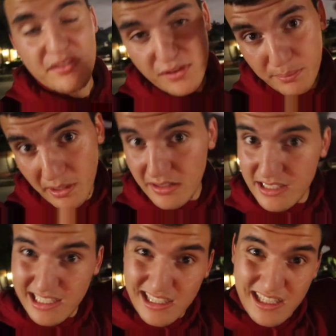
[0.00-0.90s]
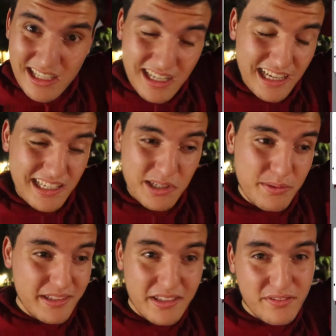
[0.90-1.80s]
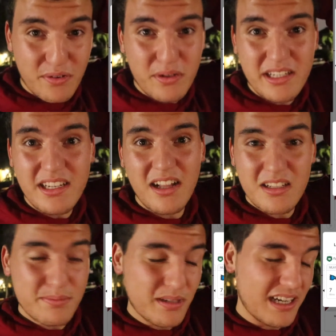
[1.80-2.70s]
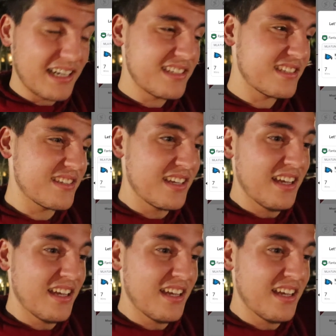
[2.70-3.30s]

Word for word: football league. I didn't win the $40 prize.